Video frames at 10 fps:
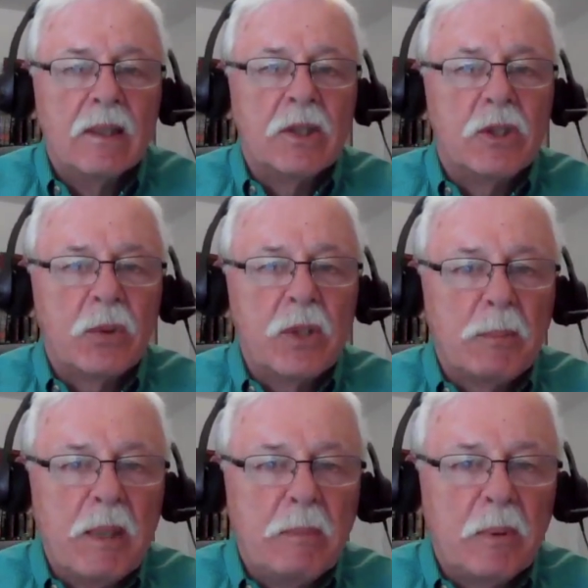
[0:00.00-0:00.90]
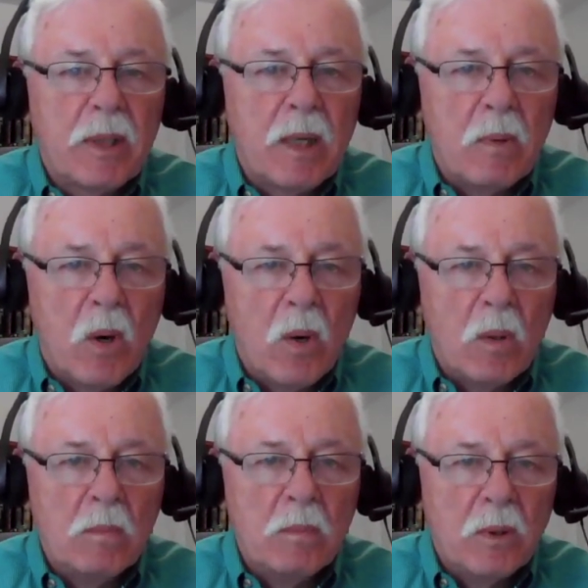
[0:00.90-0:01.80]
the Jewish people come
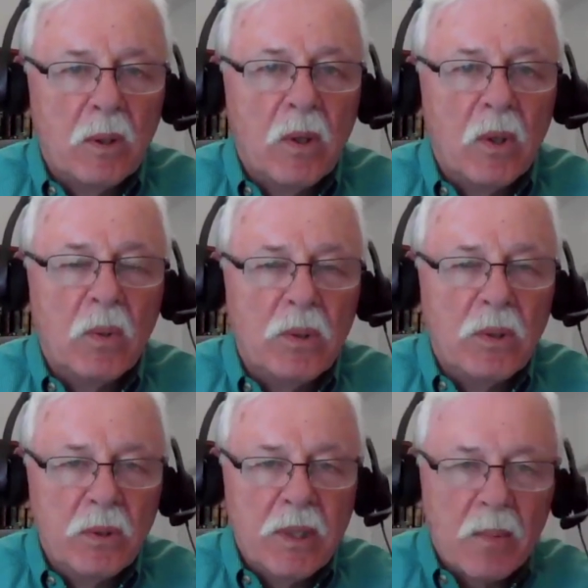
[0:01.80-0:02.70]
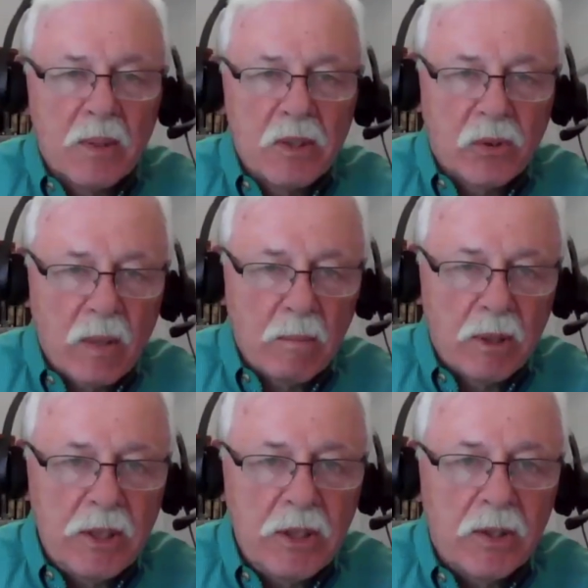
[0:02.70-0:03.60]
home who knew they were in trouble
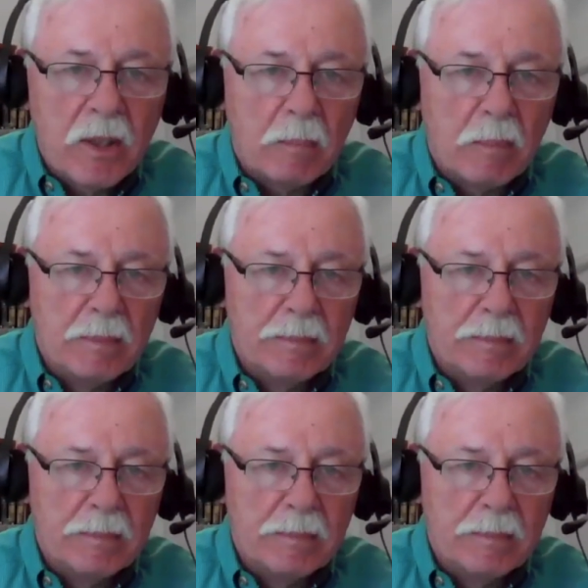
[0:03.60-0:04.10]
in Europe.